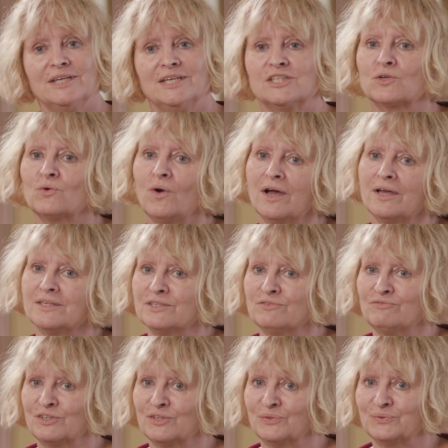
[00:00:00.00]
is quite a
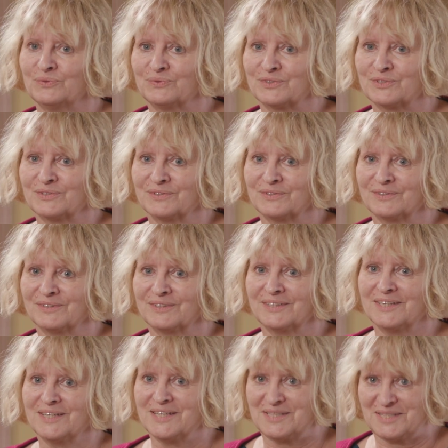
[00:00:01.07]
difficult
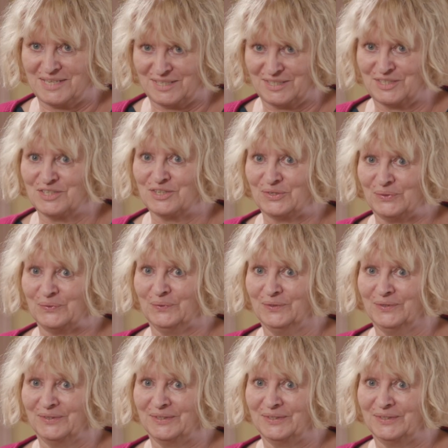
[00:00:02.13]
thing to do.